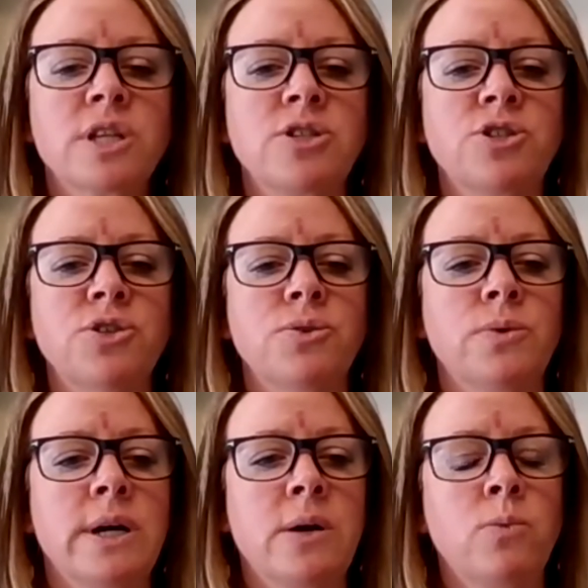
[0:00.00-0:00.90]
actually
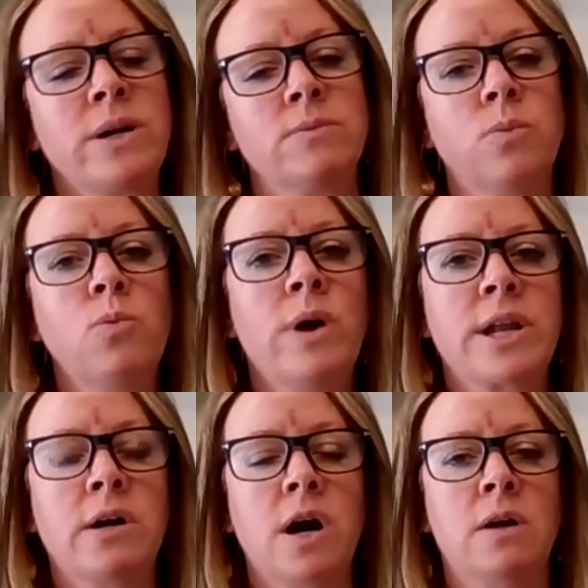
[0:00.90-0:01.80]
two. Well,
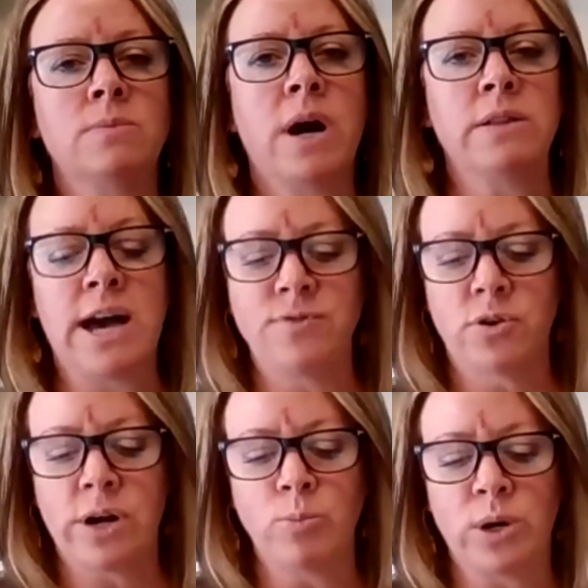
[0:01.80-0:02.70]
one I'll
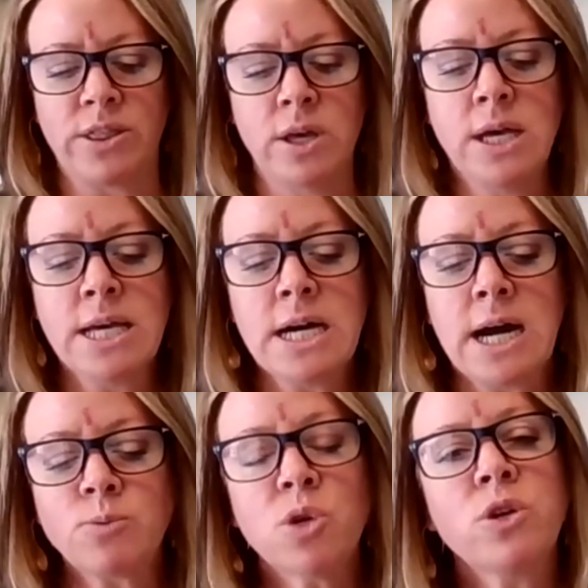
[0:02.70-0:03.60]
have your help with.
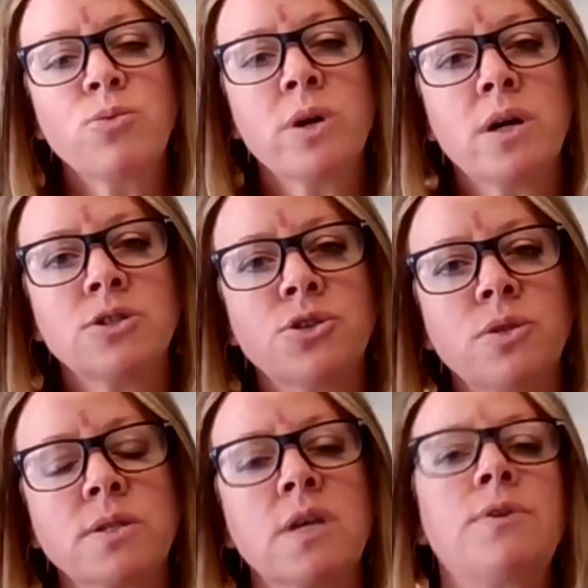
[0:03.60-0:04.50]
So with regard
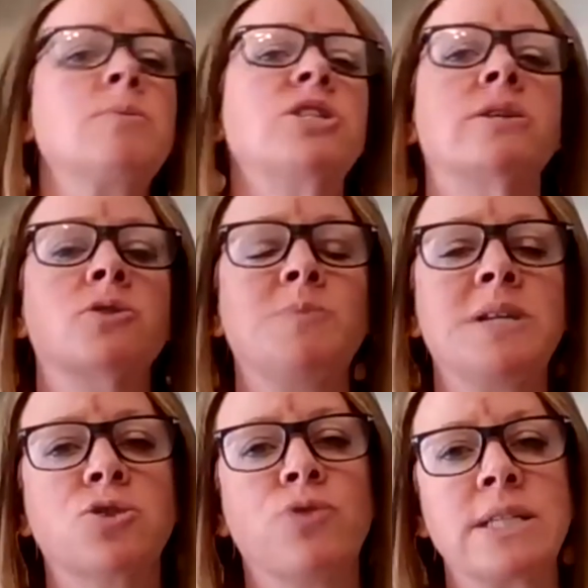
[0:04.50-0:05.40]
to the sleeve up
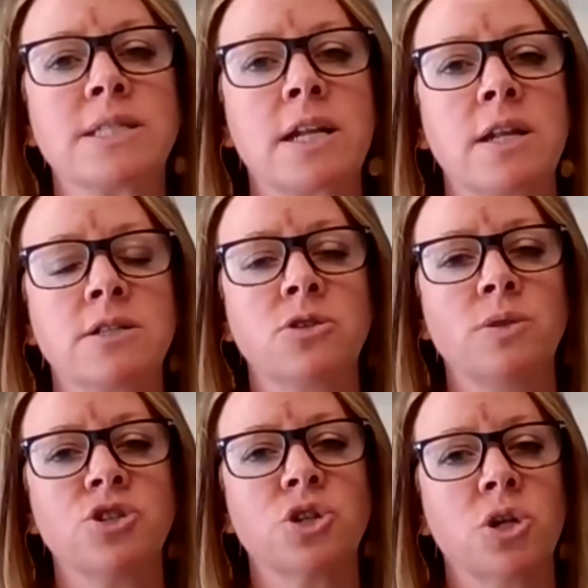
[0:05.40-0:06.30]
materials being translated
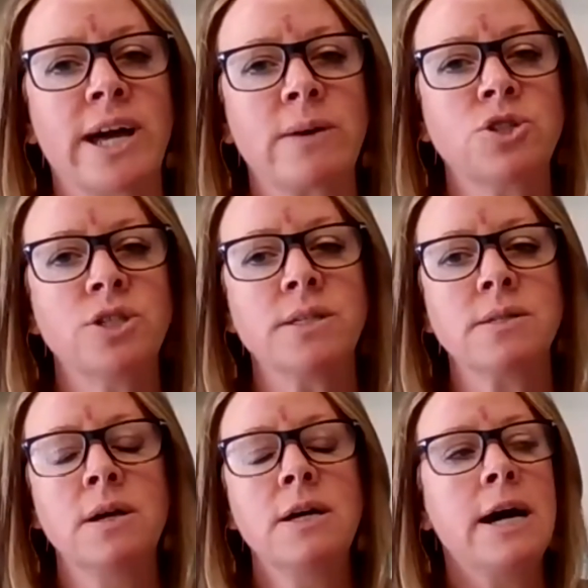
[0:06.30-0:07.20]
into additional
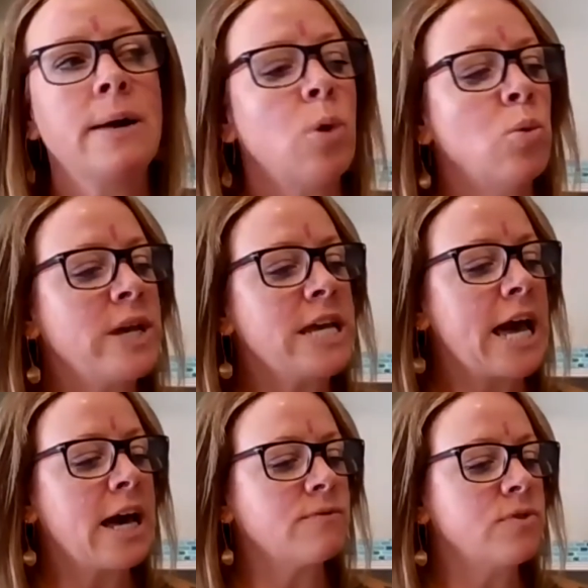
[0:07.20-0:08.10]
languages,
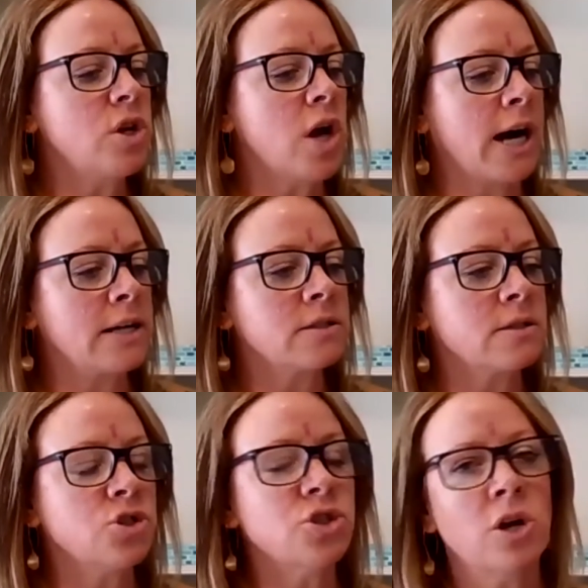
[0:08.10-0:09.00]
we have
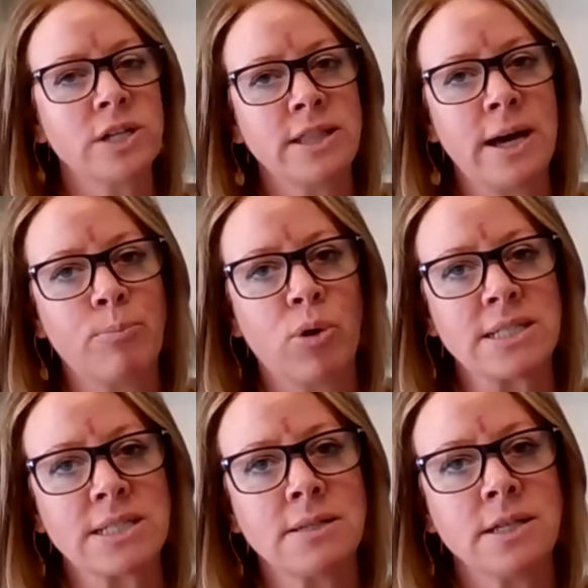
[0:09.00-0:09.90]
not started that
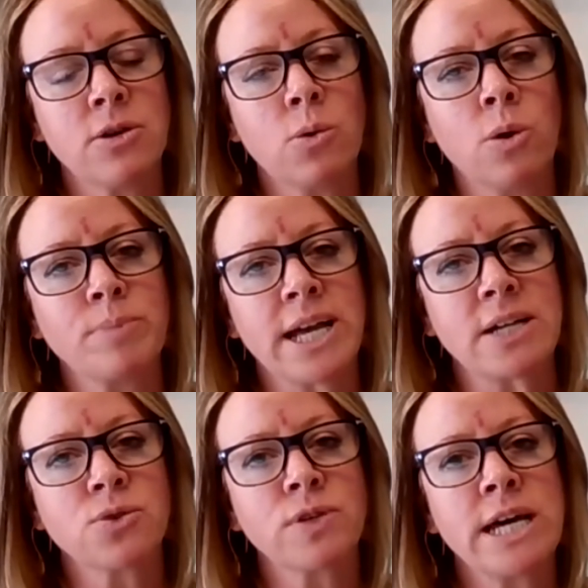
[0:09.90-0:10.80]
process yet or
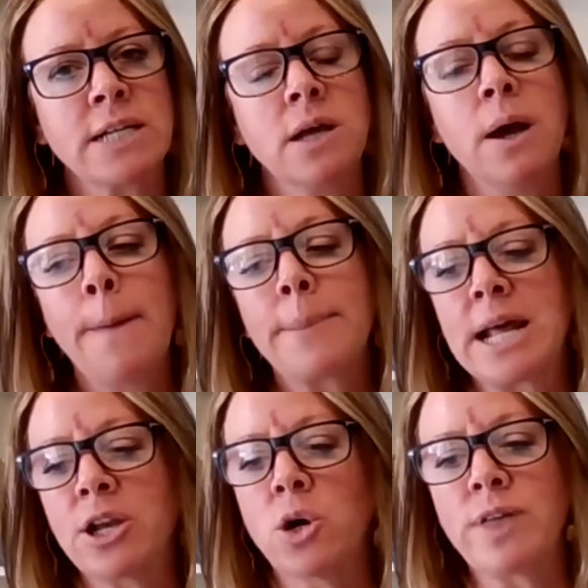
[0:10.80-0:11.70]
planned for that,
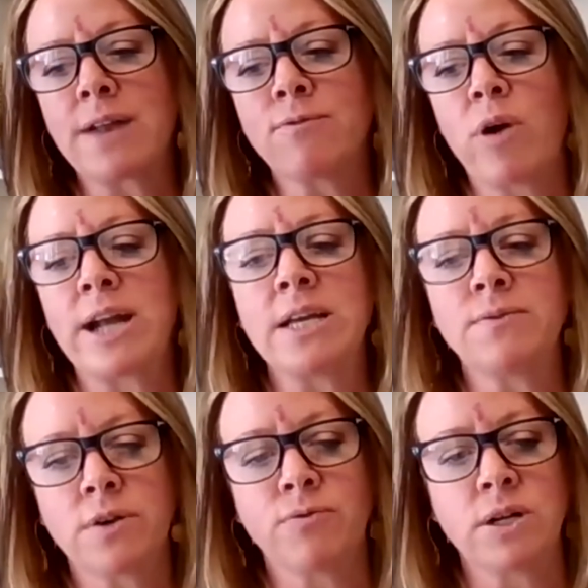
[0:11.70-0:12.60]
but I know that a
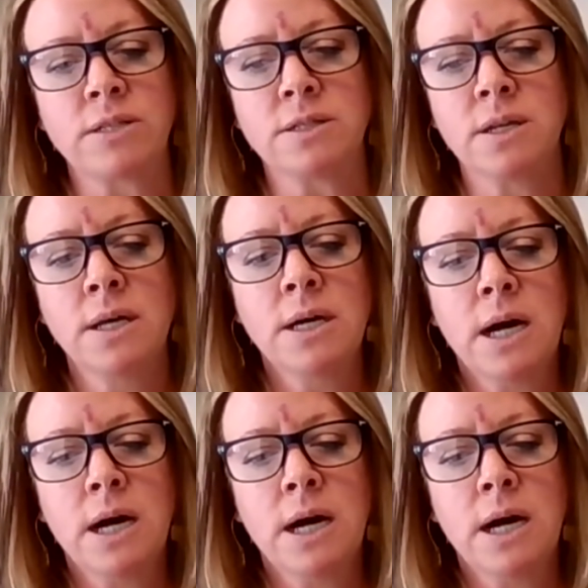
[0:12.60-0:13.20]
variety of different